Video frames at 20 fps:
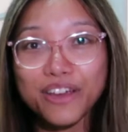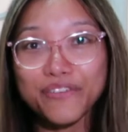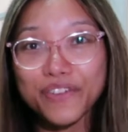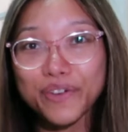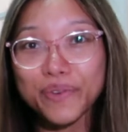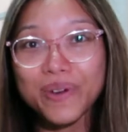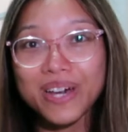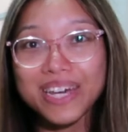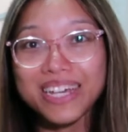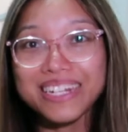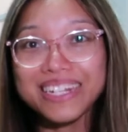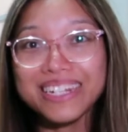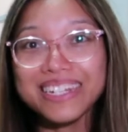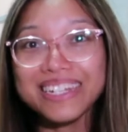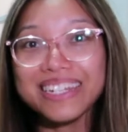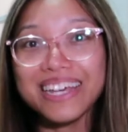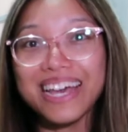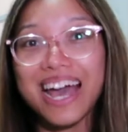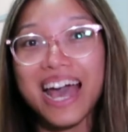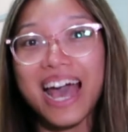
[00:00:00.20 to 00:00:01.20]

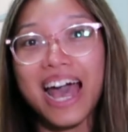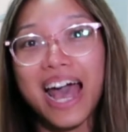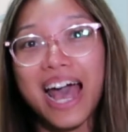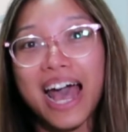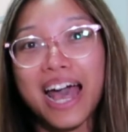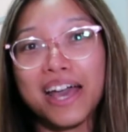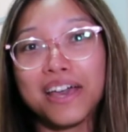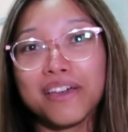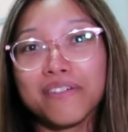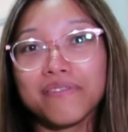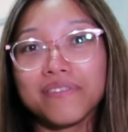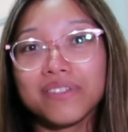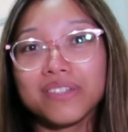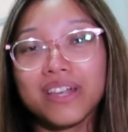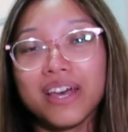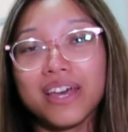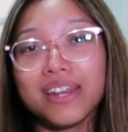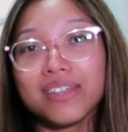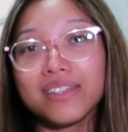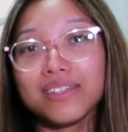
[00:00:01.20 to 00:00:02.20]
everyone, I've
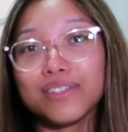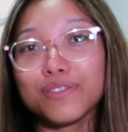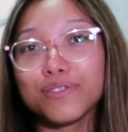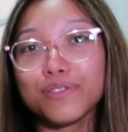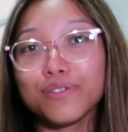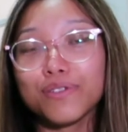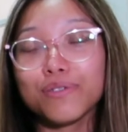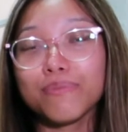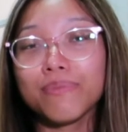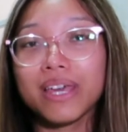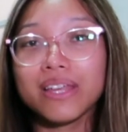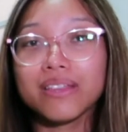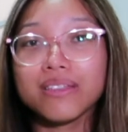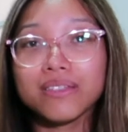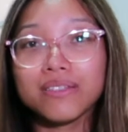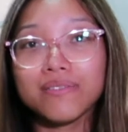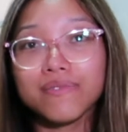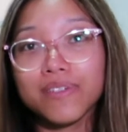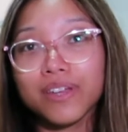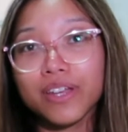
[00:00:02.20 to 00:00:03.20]
decided to make
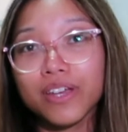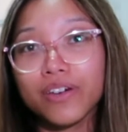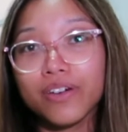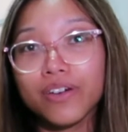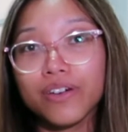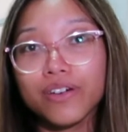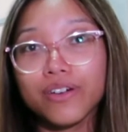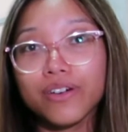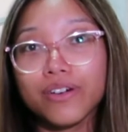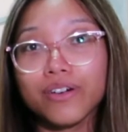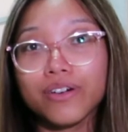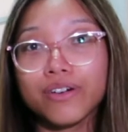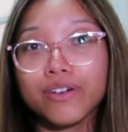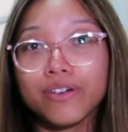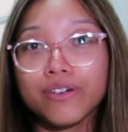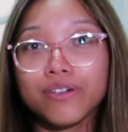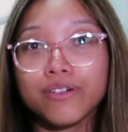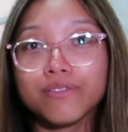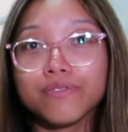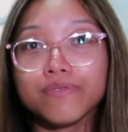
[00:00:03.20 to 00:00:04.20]
this video
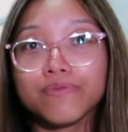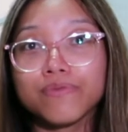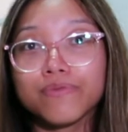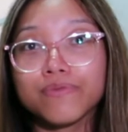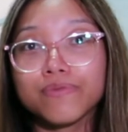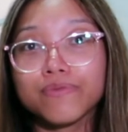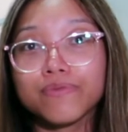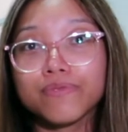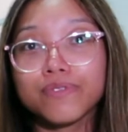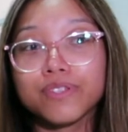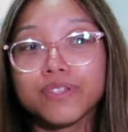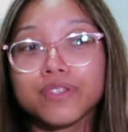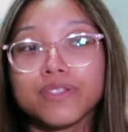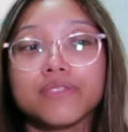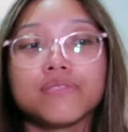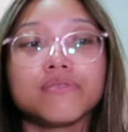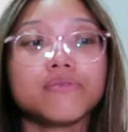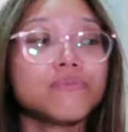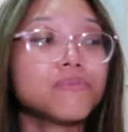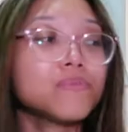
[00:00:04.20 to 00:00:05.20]
of just
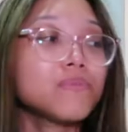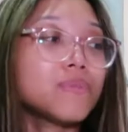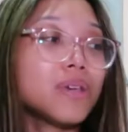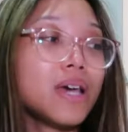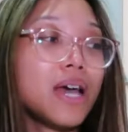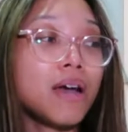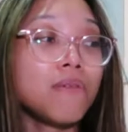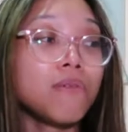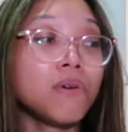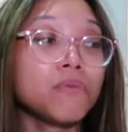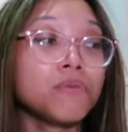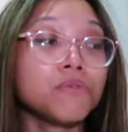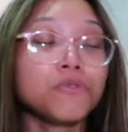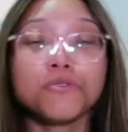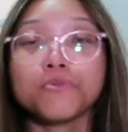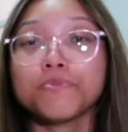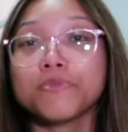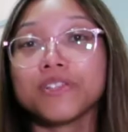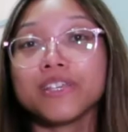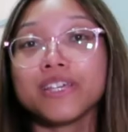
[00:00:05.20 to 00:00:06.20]
how I would
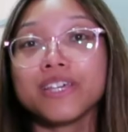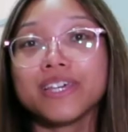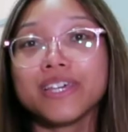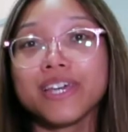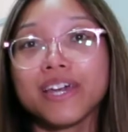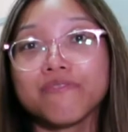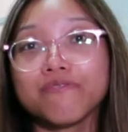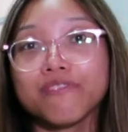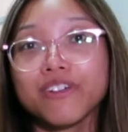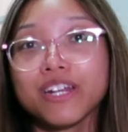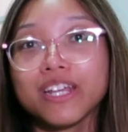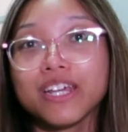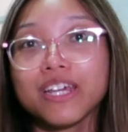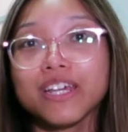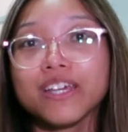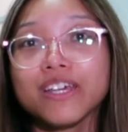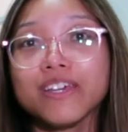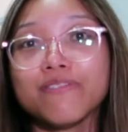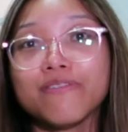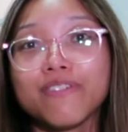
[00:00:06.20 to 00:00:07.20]
normally get
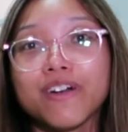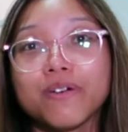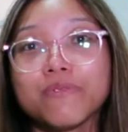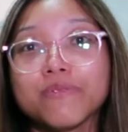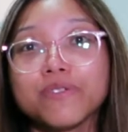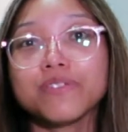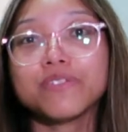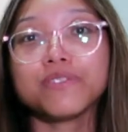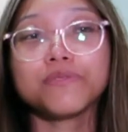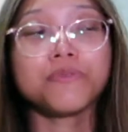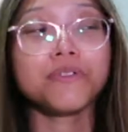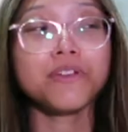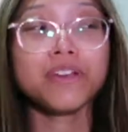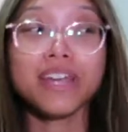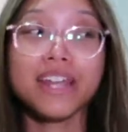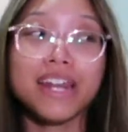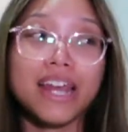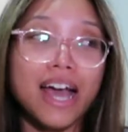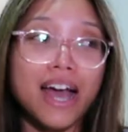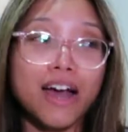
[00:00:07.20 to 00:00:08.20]
ready if I was wearing
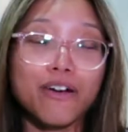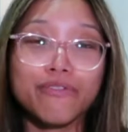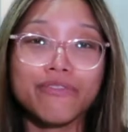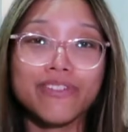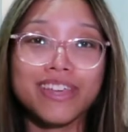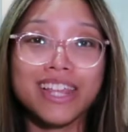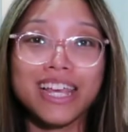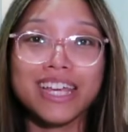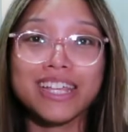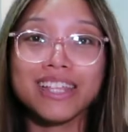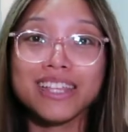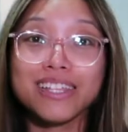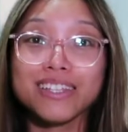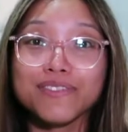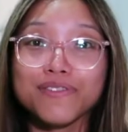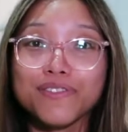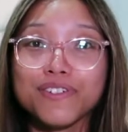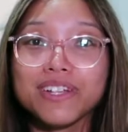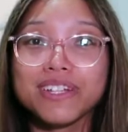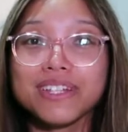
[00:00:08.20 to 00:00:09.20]
an outfit like this,
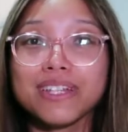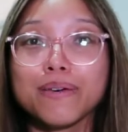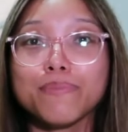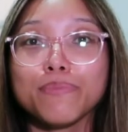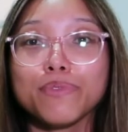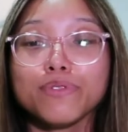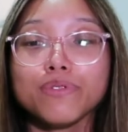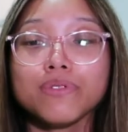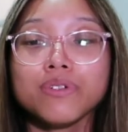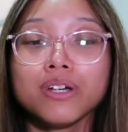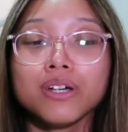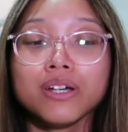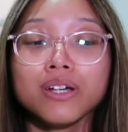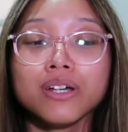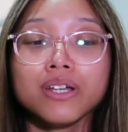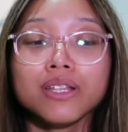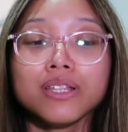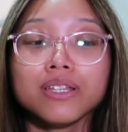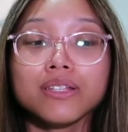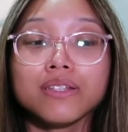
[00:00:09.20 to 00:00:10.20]
for example.
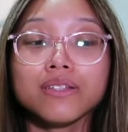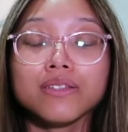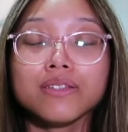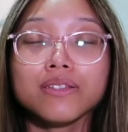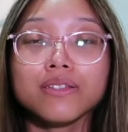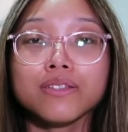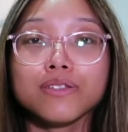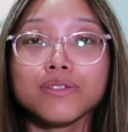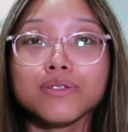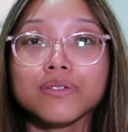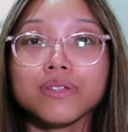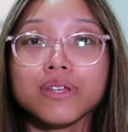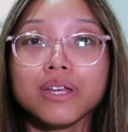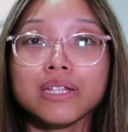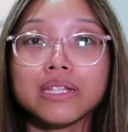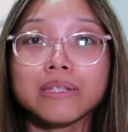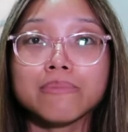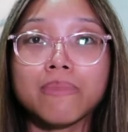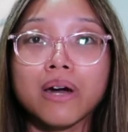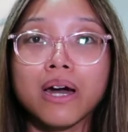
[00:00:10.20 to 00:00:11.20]
This is just to
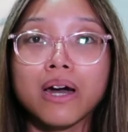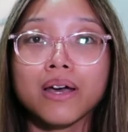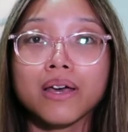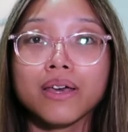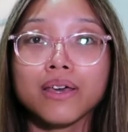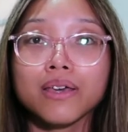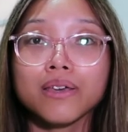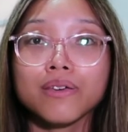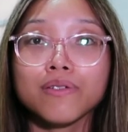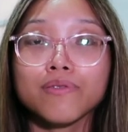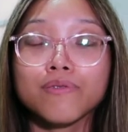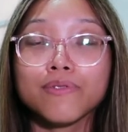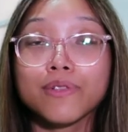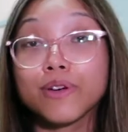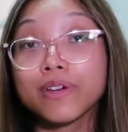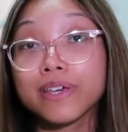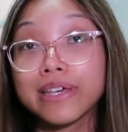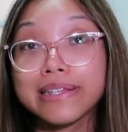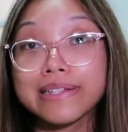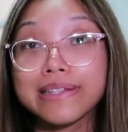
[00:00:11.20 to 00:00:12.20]
test my
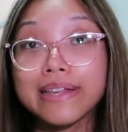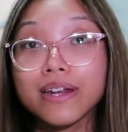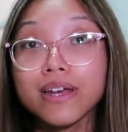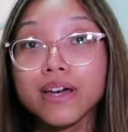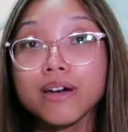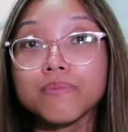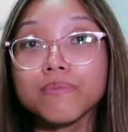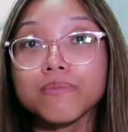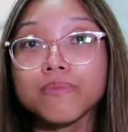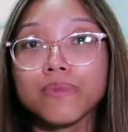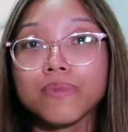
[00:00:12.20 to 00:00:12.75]
vlogging setup,